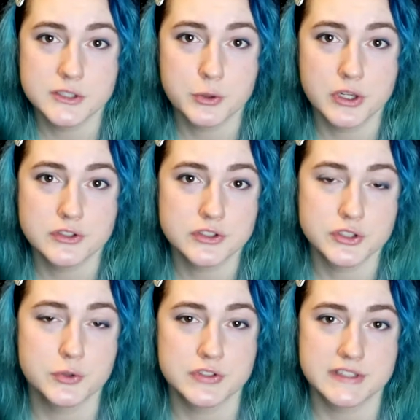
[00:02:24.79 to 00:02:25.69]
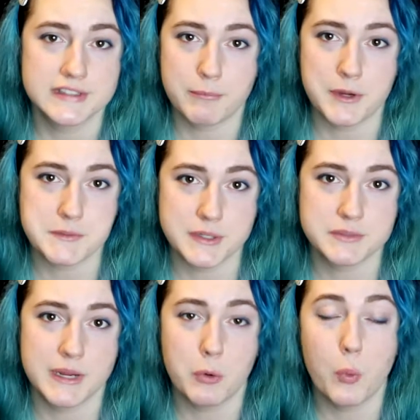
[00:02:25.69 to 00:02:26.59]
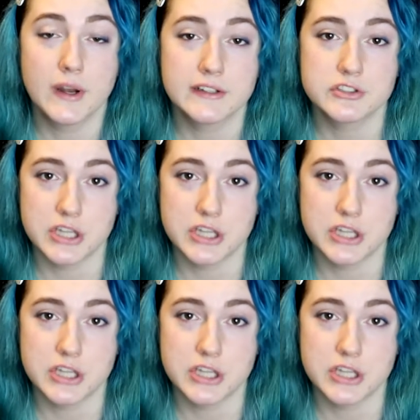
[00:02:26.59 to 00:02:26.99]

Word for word: you could just use the same recipe to make one